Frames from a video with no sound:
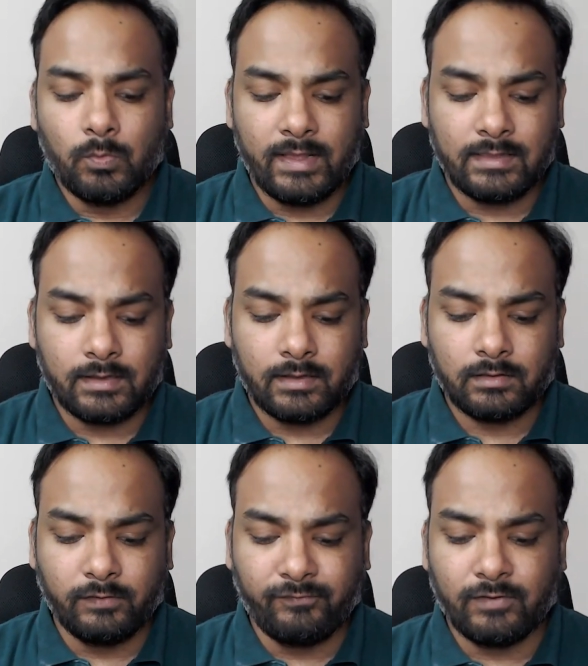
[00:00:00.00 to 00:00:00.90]
Well,
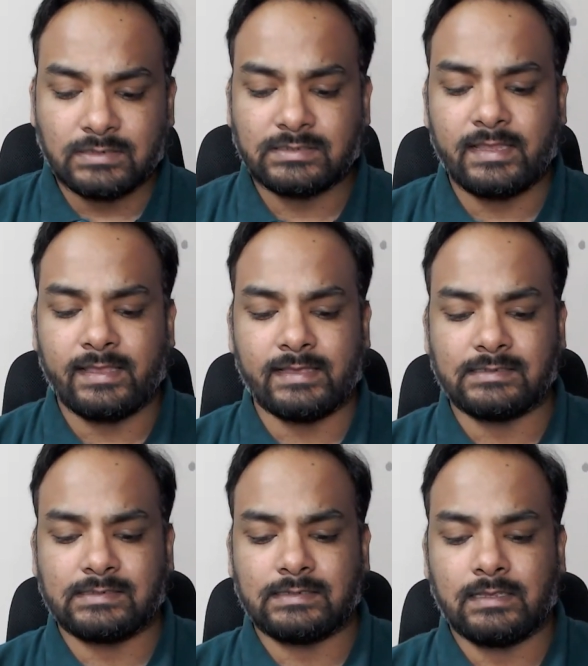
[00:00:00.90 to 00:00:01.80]
the first thing
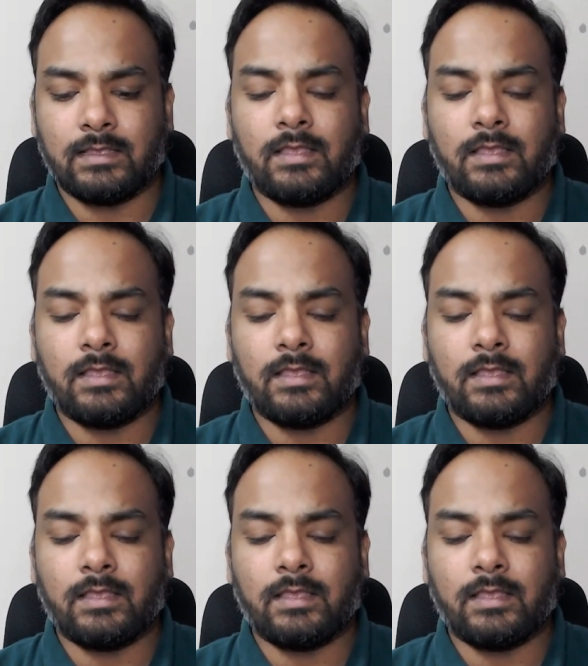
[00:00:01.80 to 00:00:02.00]
is,